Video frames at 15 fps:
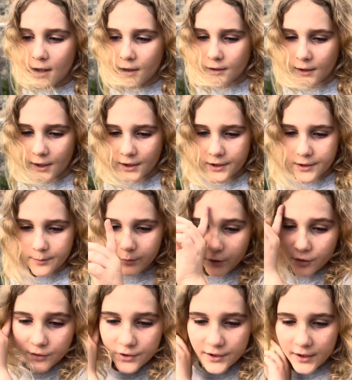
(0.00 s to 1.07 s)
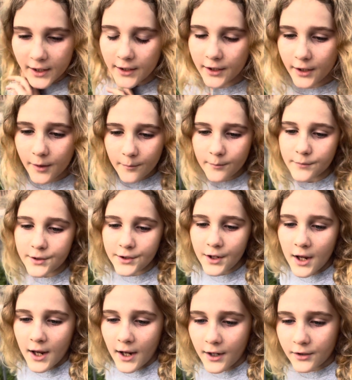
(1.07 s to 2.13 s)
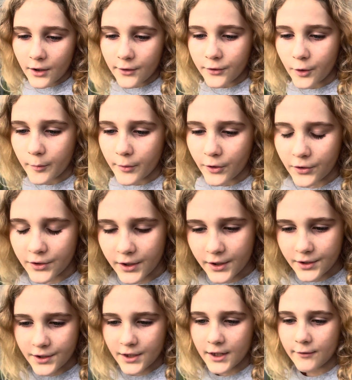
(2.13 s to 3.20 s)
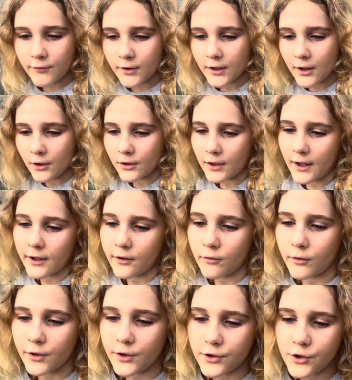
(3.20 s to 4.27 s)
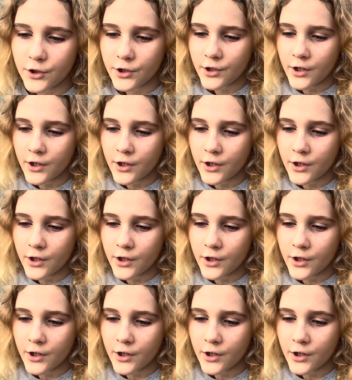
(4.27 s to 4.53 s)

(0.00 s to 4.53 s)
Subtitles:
like sports stadiums and other buildings, even our language.